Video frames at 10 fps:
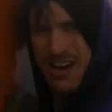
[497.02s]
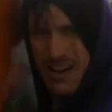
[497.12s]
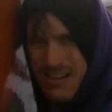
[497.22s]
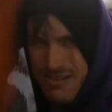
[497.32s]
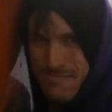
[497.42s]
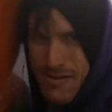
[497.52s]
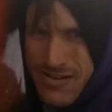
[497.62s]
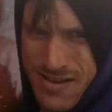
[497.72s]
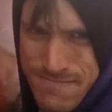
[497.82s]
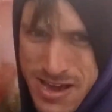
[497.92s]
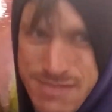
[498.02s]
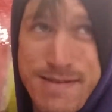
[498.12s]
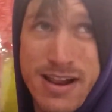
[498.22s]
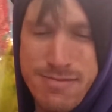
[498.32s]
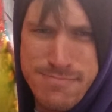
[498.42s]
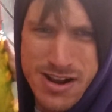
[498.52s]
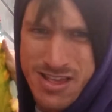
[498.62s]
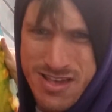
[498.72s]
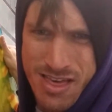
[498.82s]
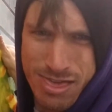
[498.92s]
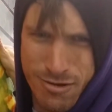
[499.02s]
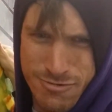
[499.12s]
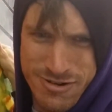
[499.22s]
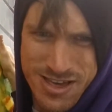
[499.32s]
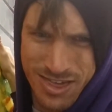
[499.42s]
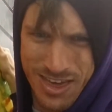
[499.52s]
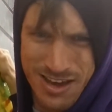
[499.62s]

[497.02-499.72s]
That makes about as much sense throwing this